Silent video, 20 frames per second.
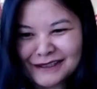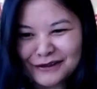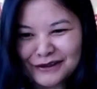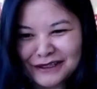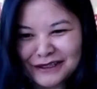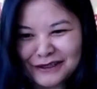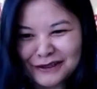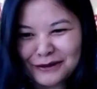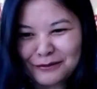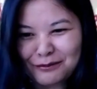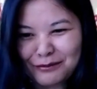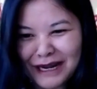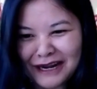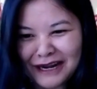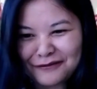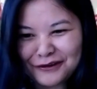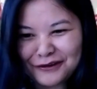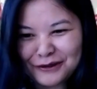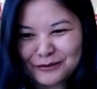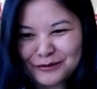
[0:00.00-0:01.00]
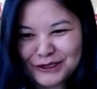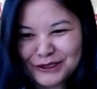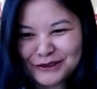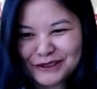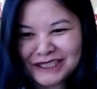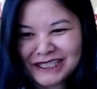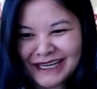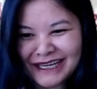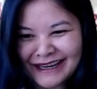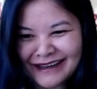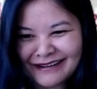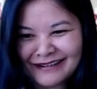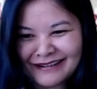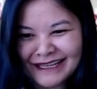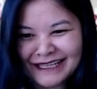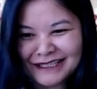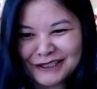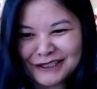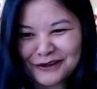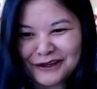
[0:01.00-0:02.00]
also a good platform to
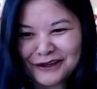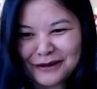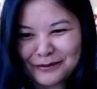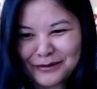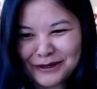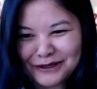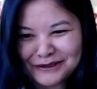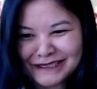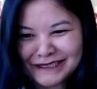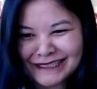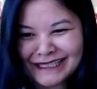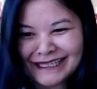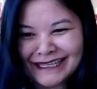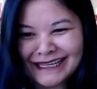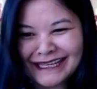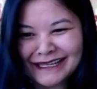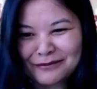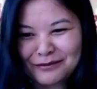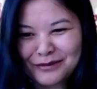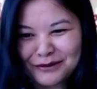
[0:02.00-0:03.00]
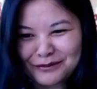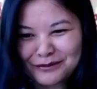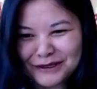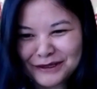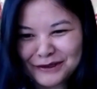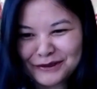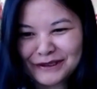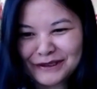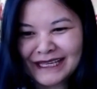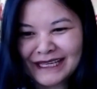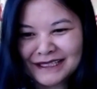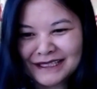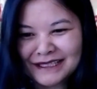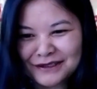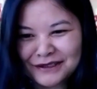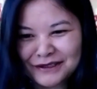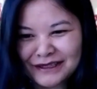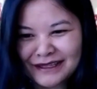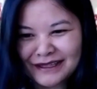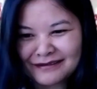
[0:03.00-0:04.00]
share and talk about it and let people know
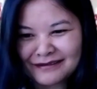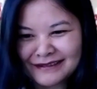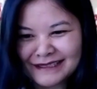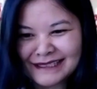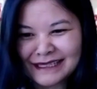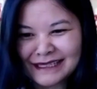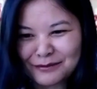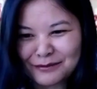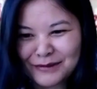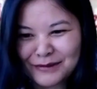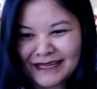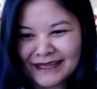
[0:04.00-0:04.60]
that, there is